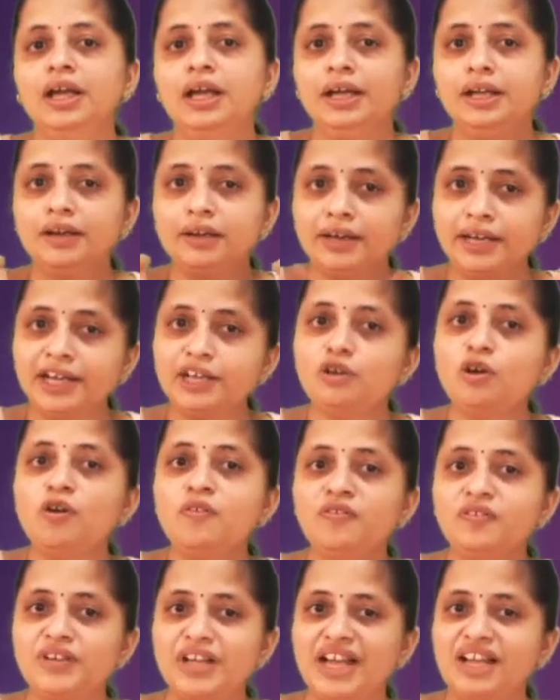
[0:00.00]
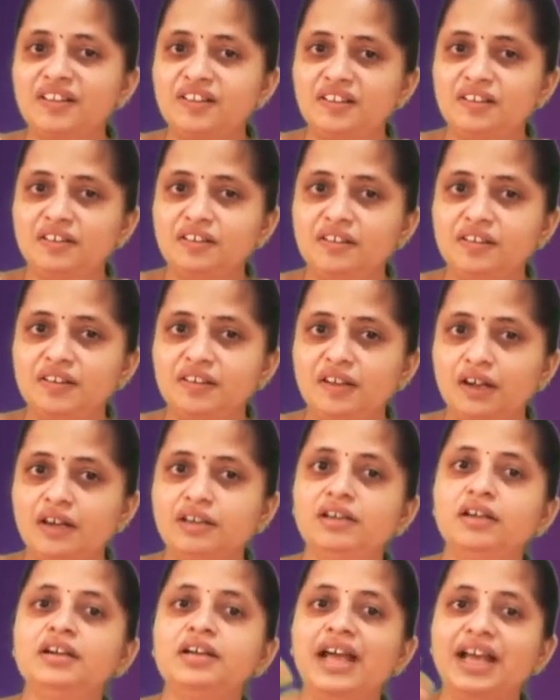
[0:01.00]
Rate of taxes
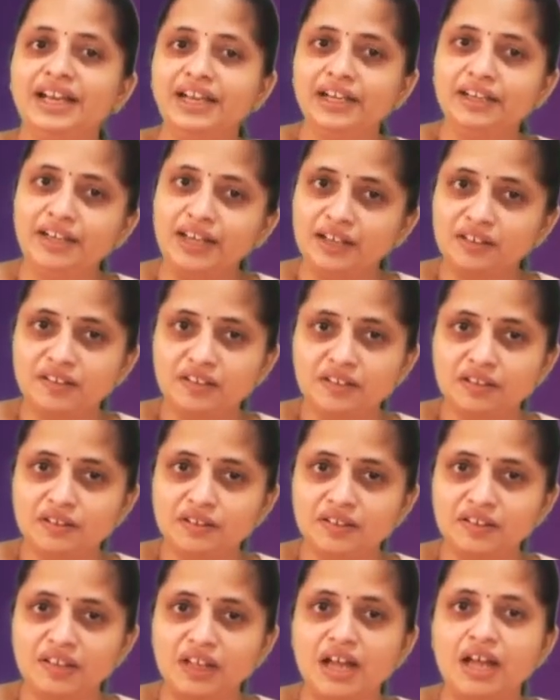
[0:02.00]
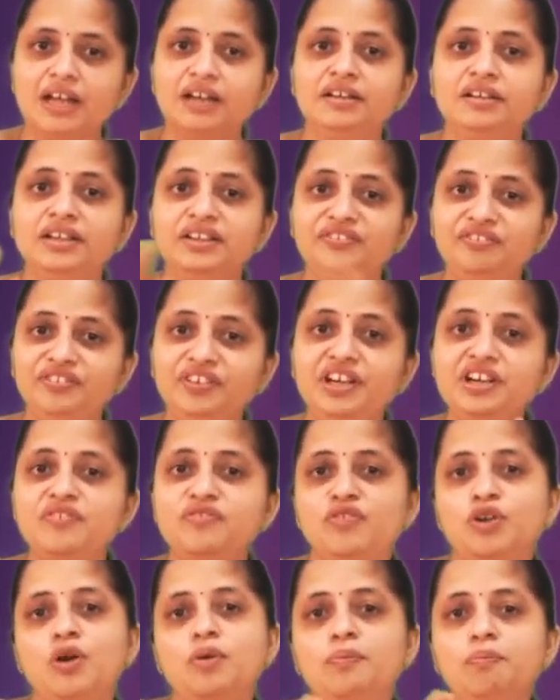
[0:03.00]
under direct taxes are different
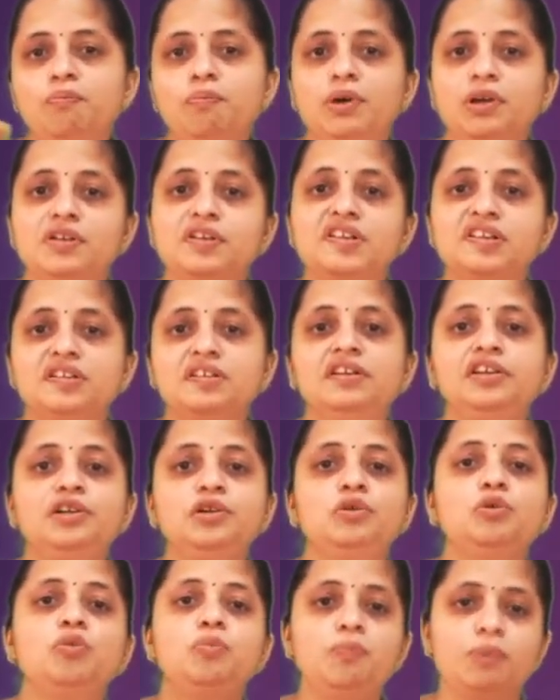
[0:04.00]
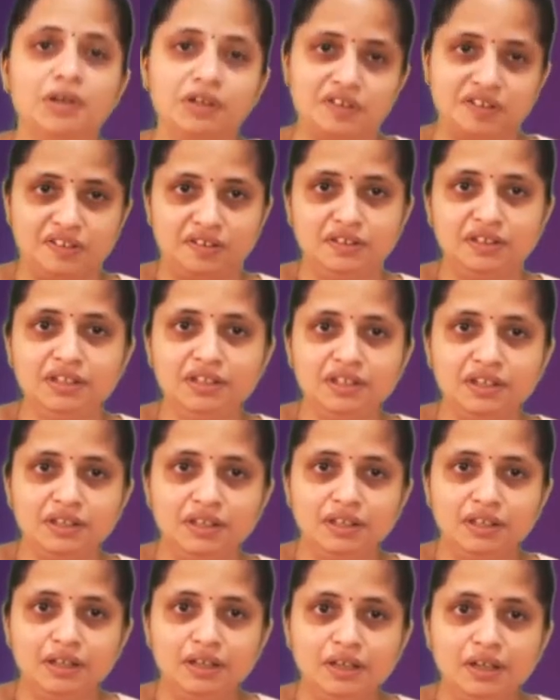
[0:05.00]
from person to person,
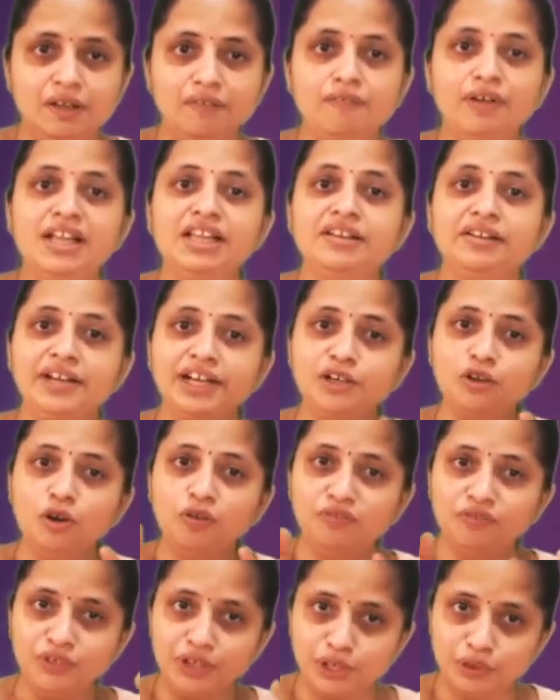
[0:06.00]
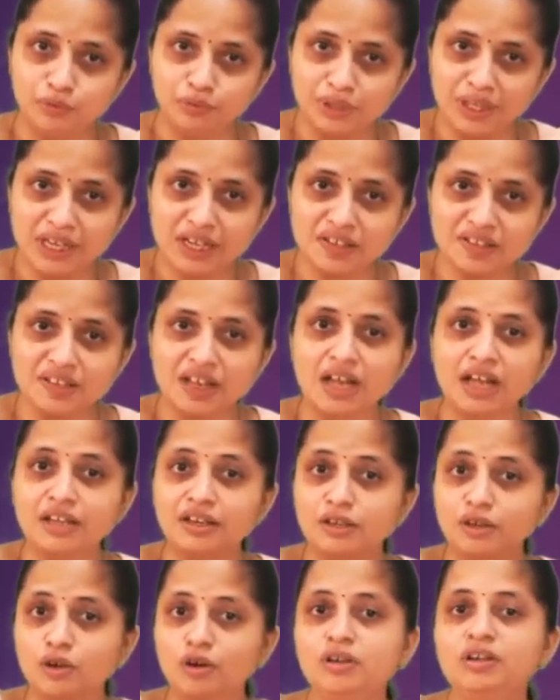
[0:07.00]
while rate of duties
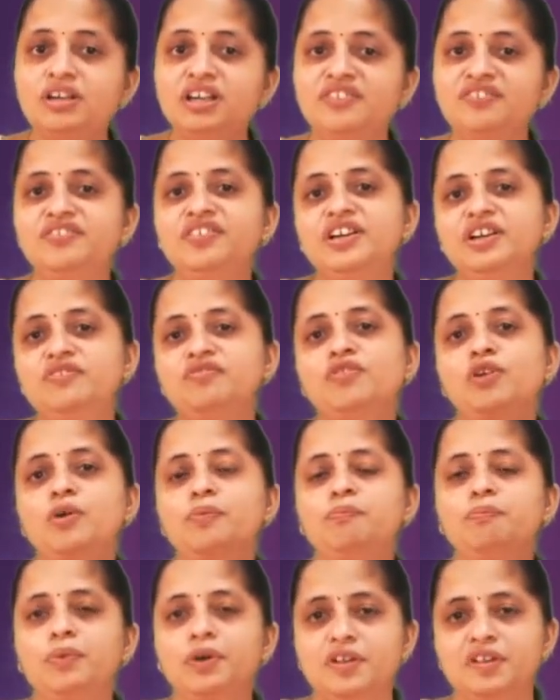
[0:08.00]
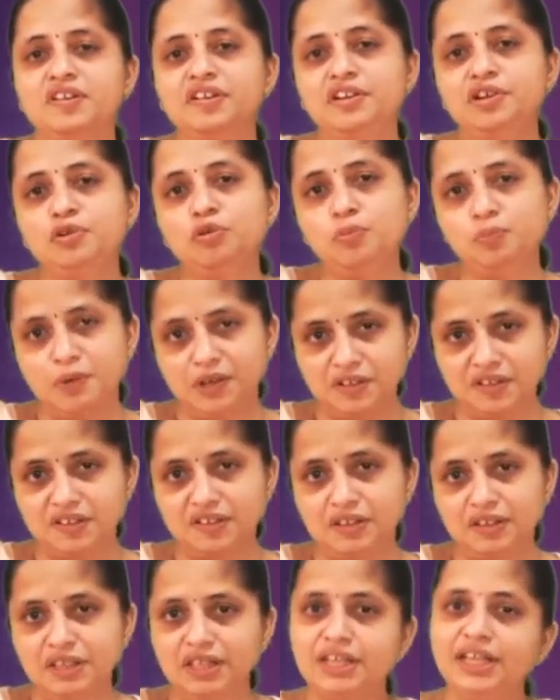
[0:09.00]
are not different from person to
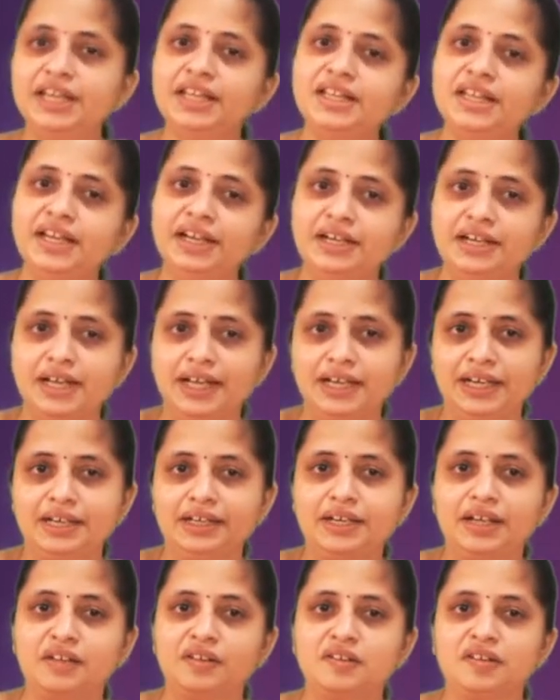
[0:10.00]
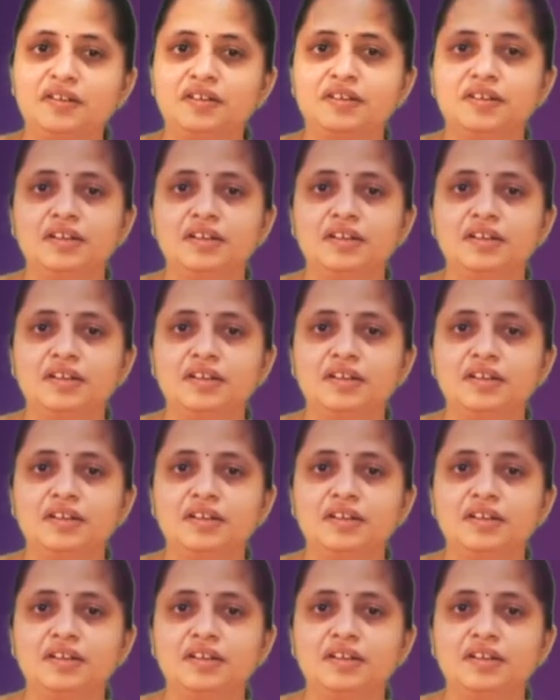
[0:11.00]
person in indirect taxes.